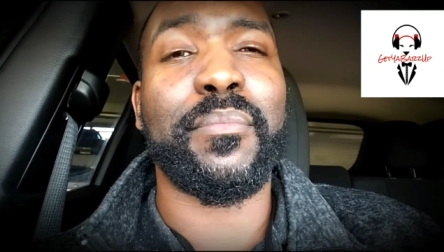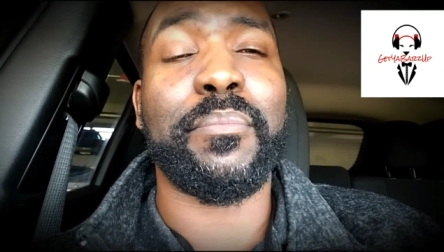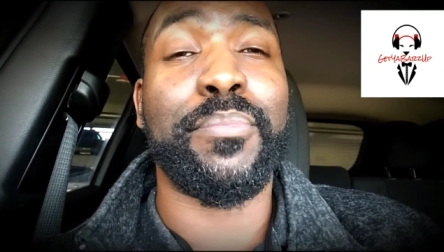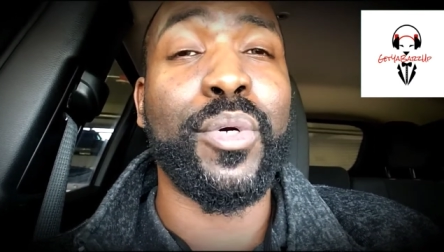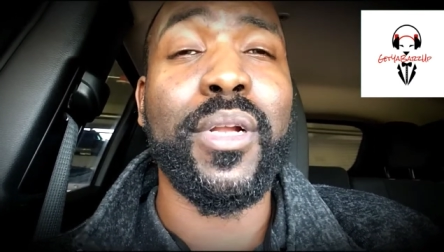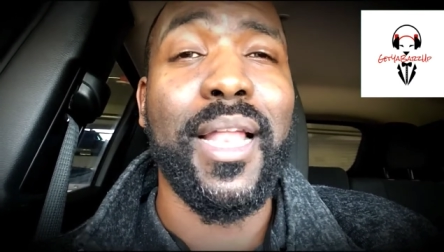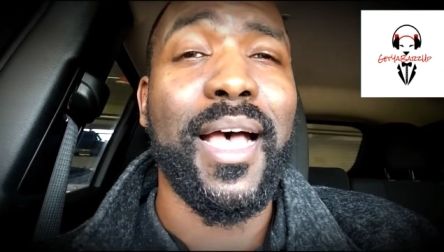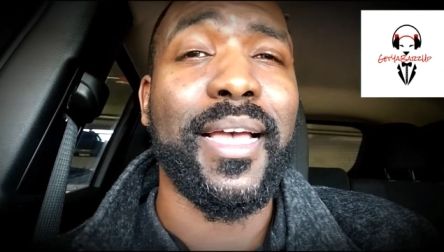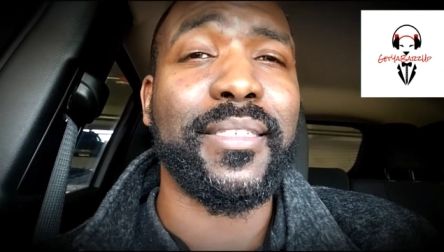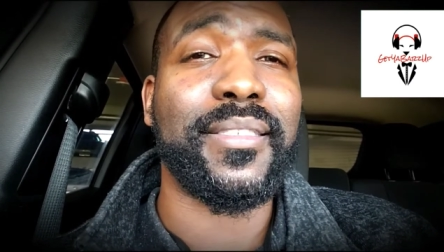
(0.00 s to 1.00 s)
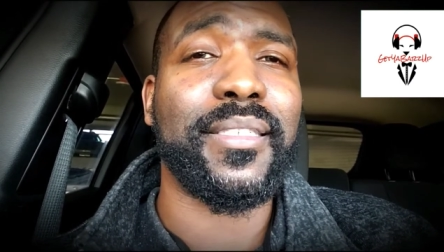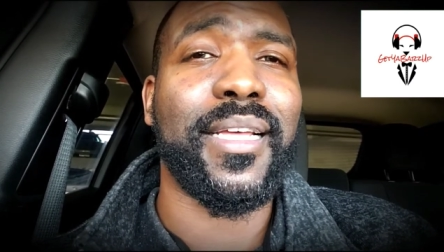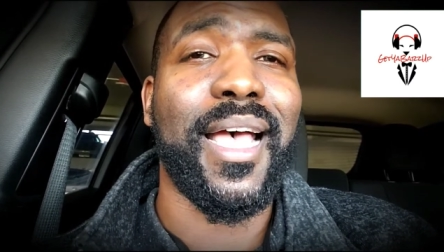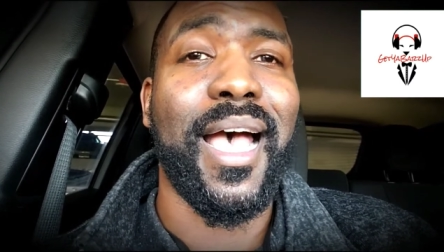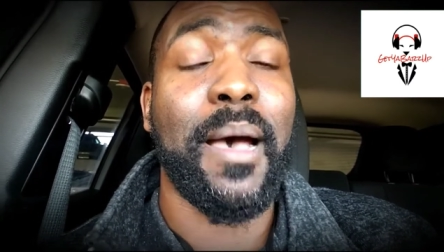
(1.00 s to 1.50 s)
brutalized,
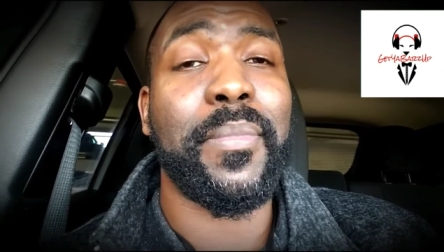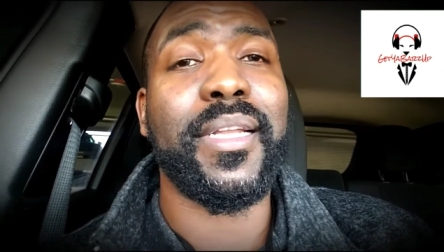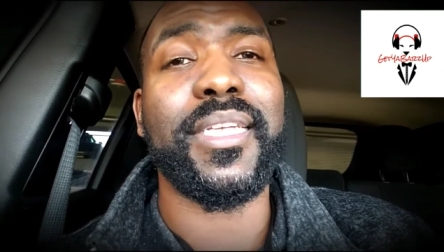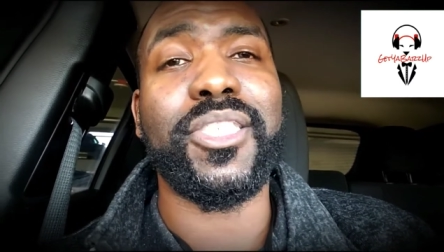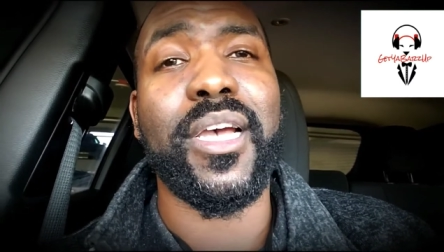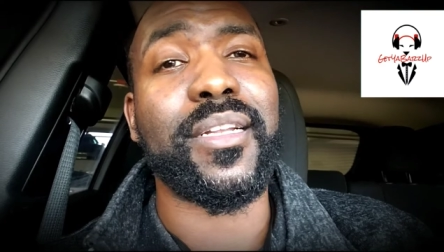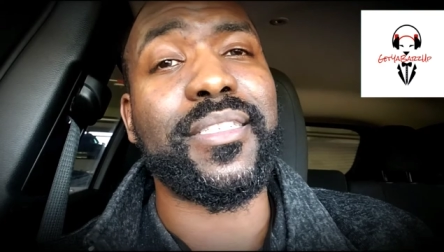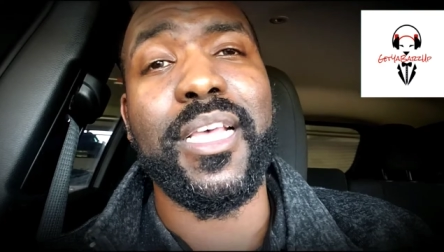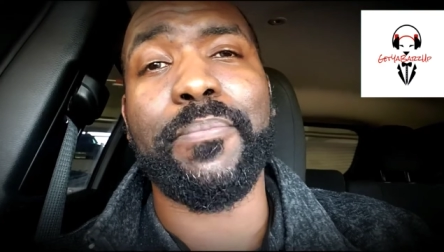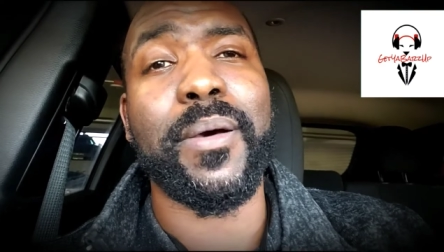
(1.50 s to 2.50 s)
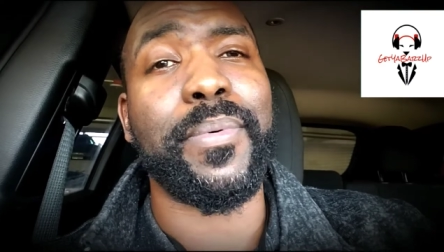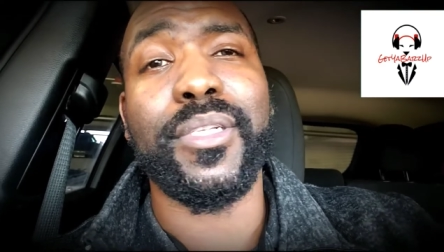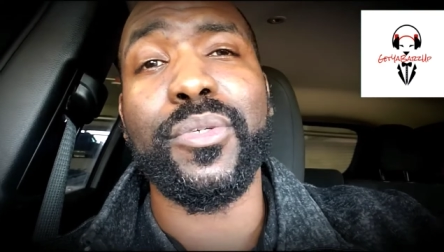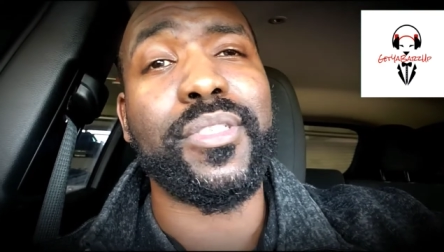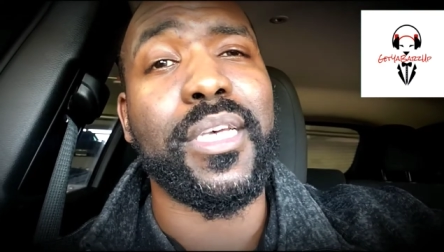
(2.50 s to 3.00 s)
I'm gonna need y'all to step up and
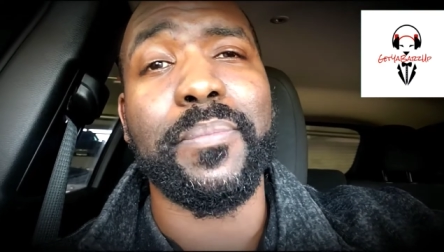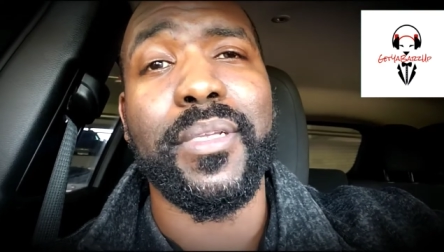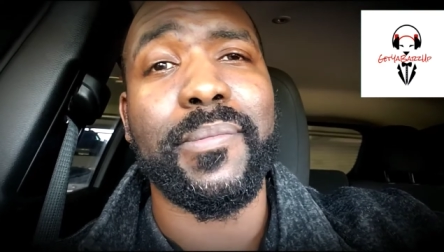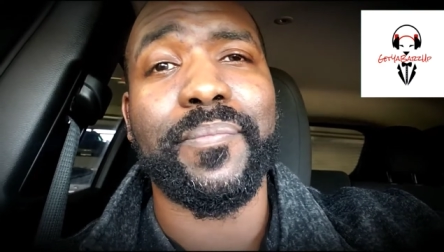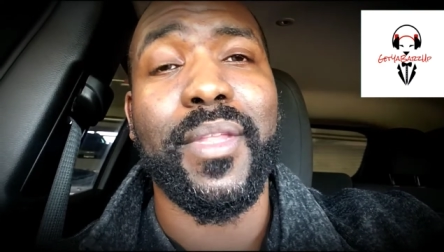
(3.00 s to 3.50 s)
do something.